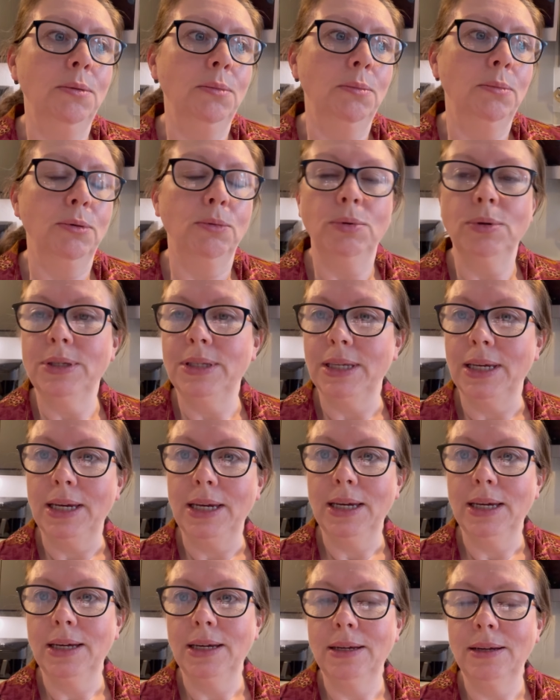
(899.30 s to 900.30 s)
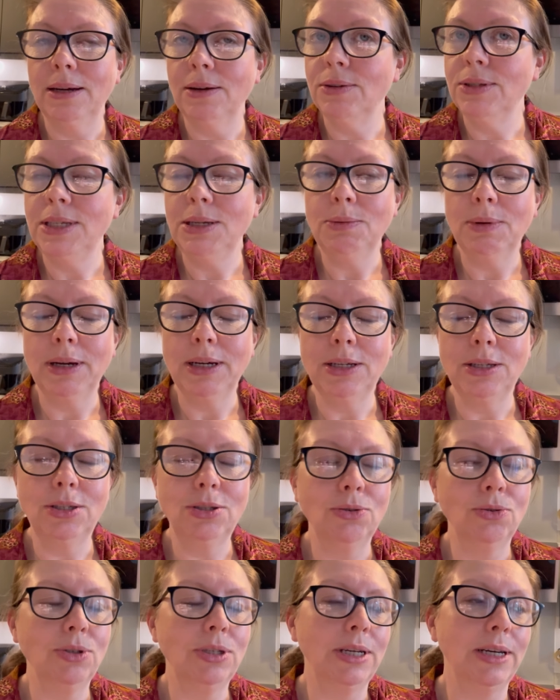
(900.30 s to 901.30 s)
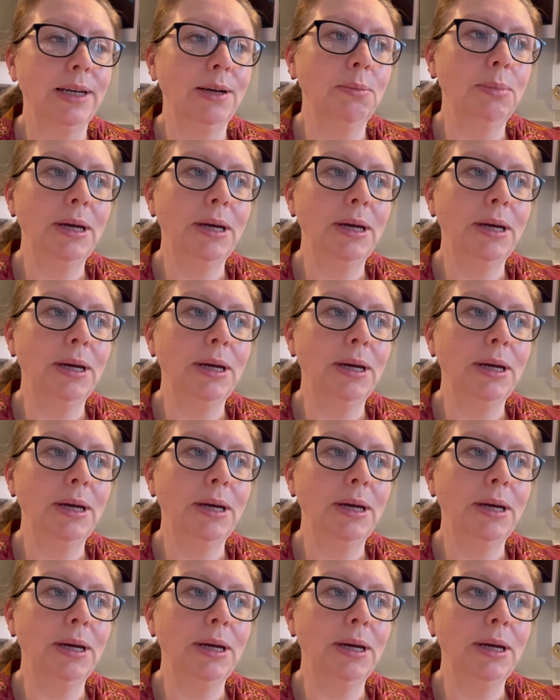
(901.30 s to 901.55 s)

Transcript: But we'll see. I'll see what I can sort out.